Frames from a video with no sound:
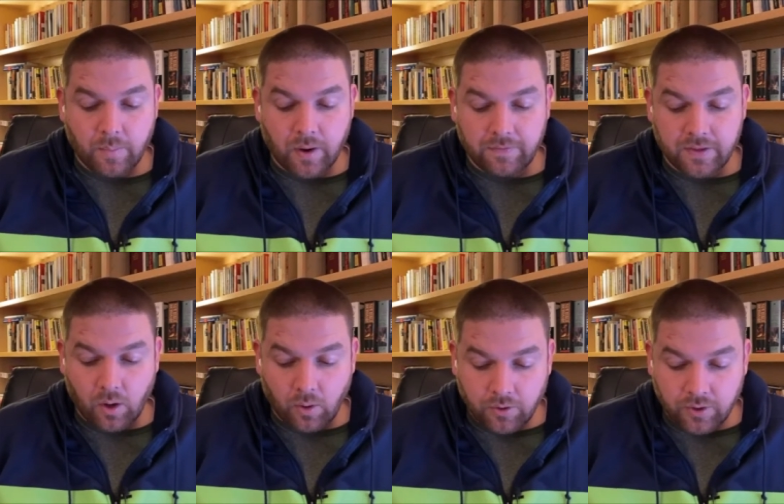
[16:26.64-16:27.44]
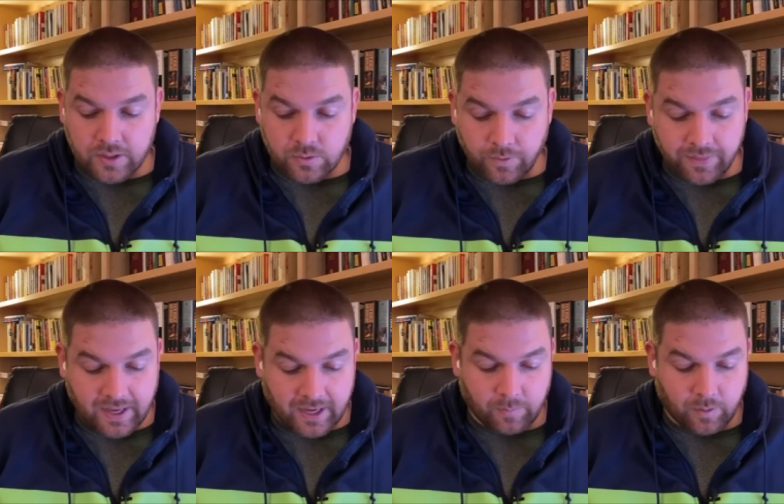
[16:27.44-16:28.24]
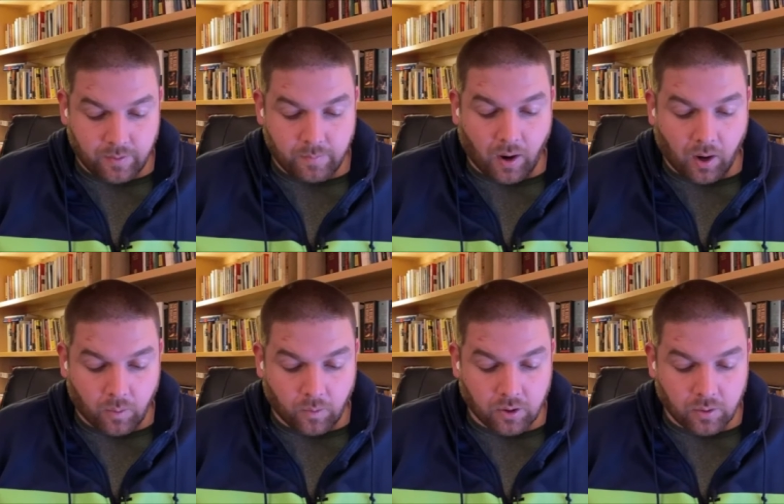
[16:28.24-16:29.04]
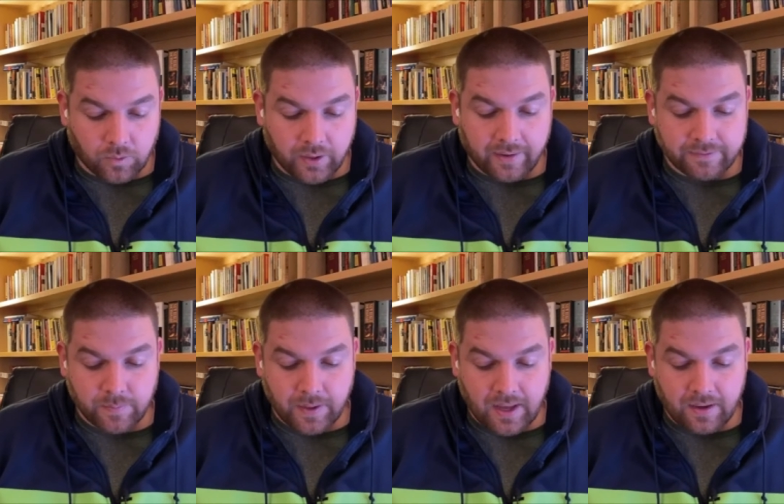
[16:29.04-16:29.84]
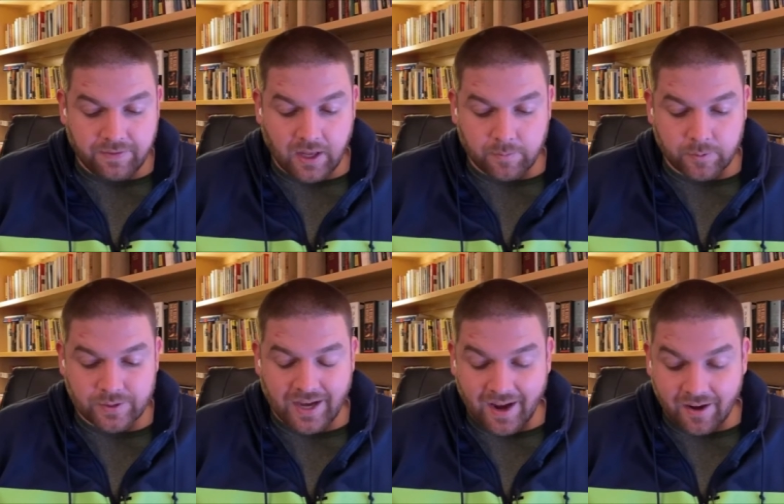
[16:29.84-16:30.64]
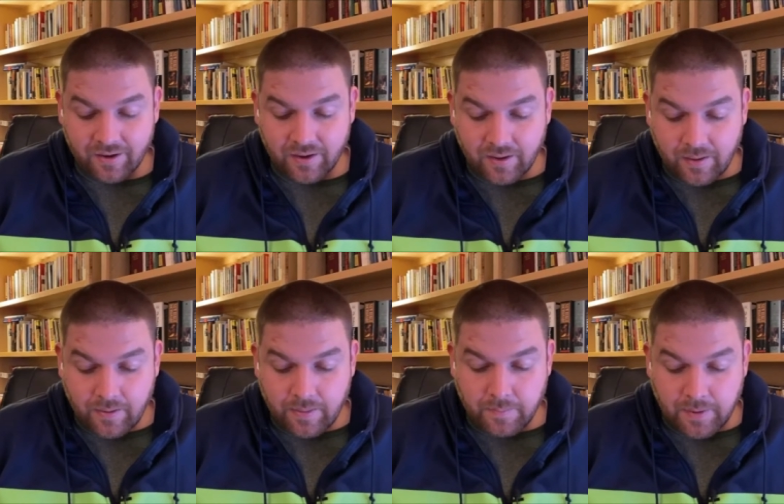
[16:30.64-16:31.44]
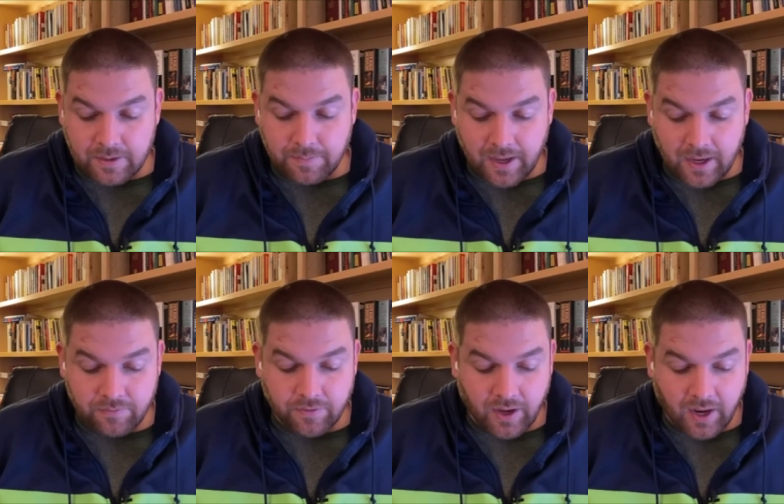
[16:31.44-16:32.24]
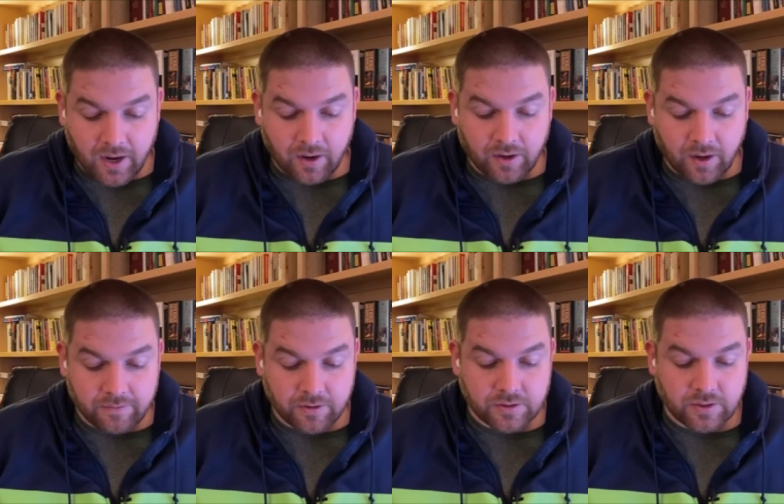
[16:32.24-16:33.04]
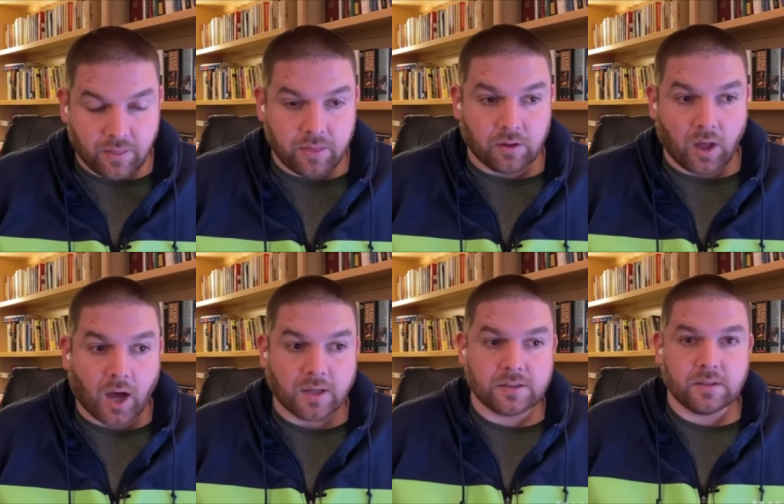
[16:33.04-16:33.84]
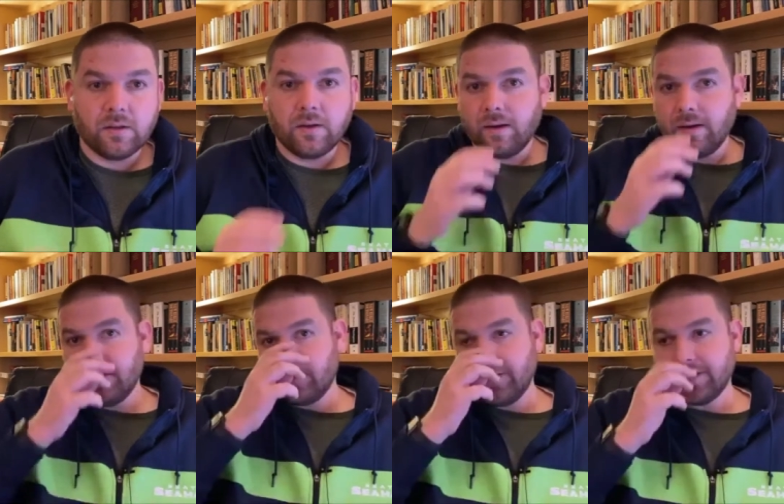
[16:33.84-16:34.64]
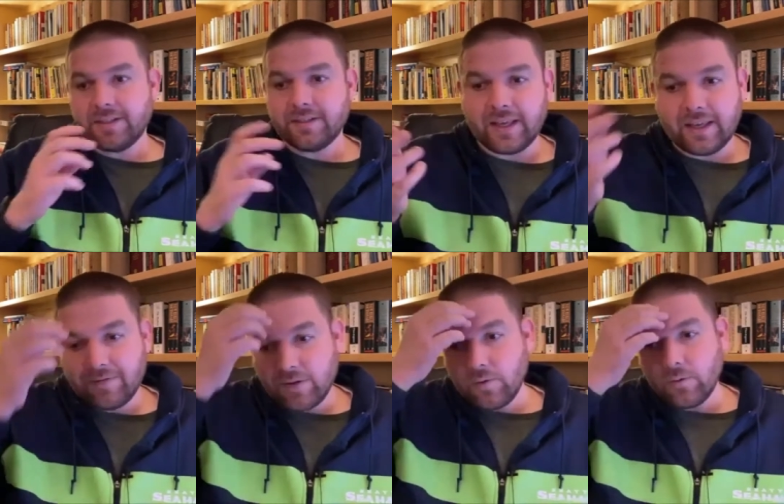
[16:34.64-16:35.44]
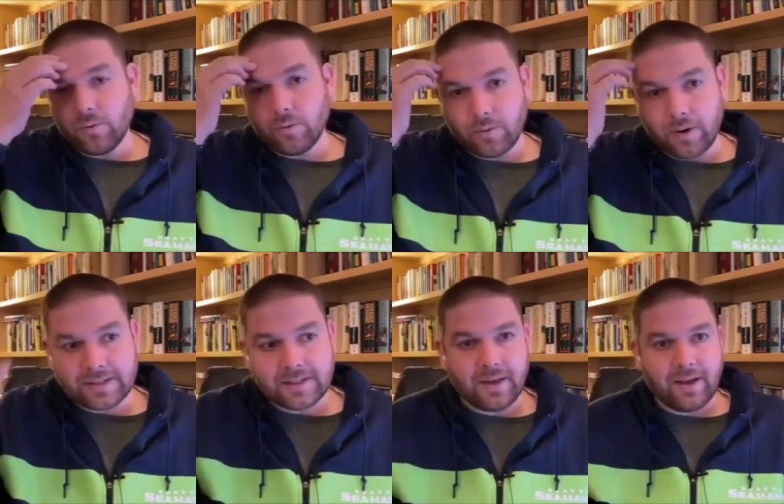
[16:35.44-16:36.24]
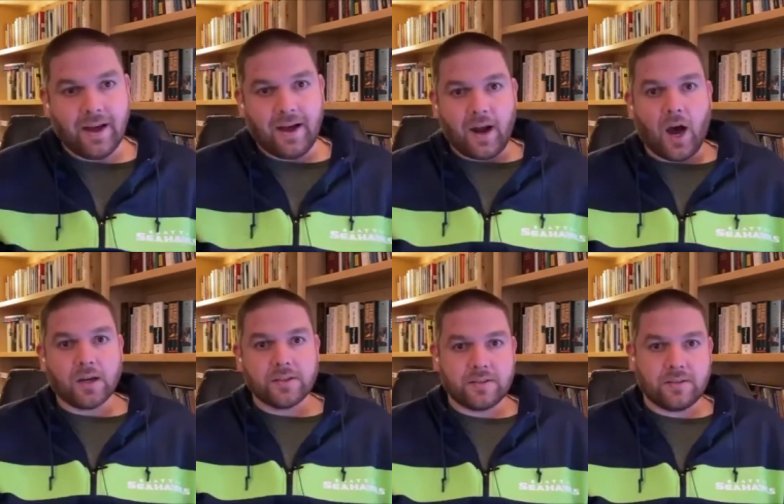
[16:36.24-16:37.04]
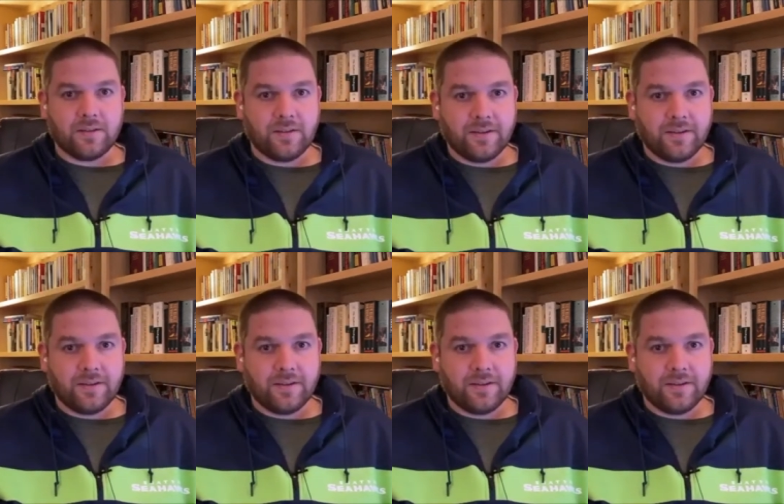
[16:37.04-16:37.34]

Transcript: But if the owner is with the animal, the borrower will not have to pay. If the animal is hired, the money paid for the hire covers the loss. So this is like if you rent an ox